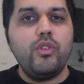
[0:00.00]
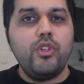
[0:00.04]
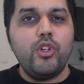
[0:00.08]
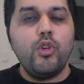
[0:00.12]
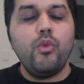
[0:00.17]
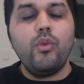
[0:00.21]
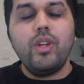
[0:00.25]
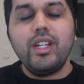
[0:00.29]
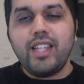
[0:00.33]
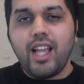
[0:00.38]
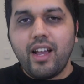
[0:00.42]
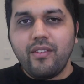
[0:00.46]
you
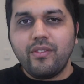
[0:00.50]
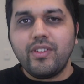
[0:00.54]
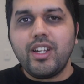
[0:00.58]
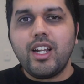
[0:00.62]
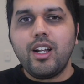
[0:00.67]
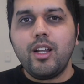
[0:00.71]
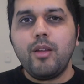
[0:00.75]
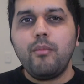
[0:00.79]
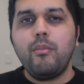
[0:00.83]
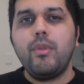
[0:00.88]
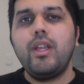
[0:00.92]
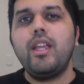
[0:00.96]
will
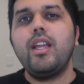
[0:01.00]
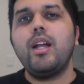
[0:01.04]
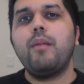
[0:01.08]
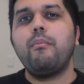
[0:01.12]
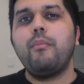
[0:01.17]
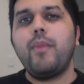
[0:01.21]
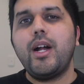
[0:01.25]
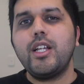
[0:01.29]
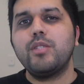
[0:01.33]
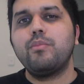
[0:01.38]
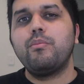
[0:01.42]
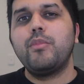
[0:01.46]
definitely be a
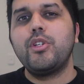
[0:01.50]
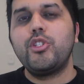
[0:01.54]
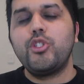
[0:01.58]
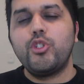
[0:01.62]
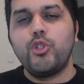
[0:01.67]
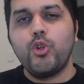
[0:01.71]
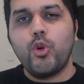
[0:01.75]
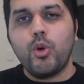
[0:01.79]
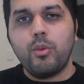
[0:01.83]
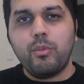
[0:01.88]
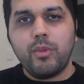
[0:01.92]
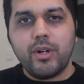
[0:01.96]
much
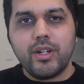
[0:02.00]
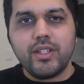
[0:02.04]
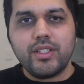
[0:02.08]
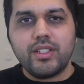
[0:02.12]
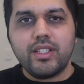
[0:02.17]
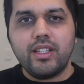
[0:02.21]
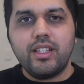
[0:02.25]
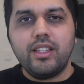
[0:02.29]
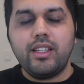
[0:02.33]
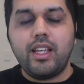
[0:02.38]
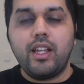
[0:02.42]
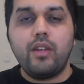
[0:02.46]
mature
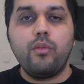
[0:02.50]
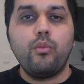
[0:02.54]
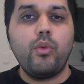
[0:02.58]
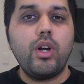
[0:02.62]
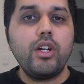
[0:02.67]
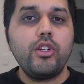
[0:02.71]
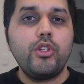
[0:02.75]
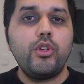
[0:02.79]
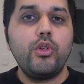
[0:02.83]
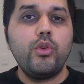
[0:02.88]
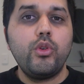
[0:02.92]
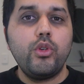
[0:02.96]
person than
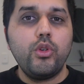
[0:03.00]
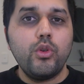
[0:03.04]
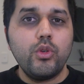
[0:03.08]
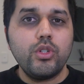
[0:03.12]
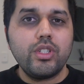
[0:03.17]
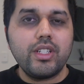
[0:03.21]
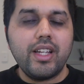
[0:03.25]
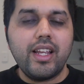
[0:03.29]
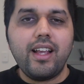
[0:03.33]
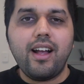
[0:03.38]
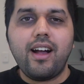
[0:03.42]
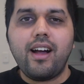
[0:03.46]
what you
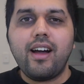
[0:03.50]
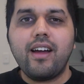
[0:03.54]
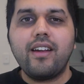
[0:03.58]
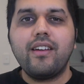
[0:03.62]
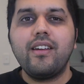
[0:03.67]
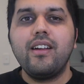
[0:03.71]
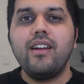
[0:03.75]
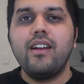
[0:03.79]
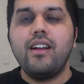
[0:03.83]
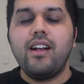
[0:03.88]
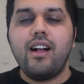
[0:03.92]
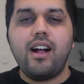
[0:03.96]
usually
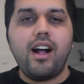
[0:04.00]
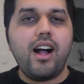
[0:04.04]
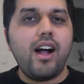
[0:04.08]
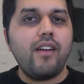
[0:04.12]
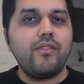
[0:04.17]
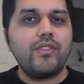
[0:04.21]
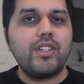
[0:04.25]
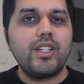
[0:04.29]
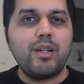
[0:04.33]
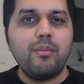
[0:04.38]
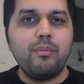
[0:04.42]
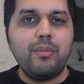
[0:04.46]
are
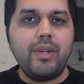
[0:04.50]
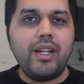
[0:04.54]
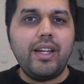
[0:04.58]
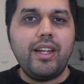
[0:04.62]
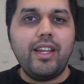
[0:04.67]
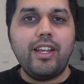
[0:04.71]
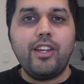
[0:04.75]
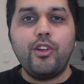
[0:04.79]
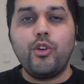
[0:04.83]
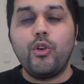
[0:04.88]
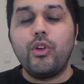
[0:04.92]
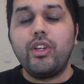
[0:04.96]
after
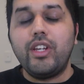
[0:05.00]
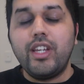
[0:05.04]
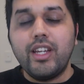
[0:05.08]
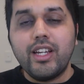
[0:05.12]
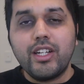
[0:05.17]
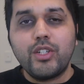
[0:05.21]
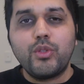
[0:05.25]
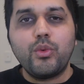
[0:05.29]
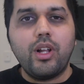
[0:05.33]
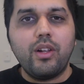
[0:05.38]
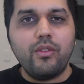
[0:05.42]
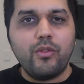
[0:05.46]
completing your year
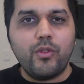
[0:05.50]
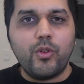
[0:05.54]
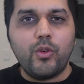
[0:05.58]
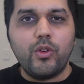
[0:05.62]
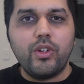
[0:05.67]
12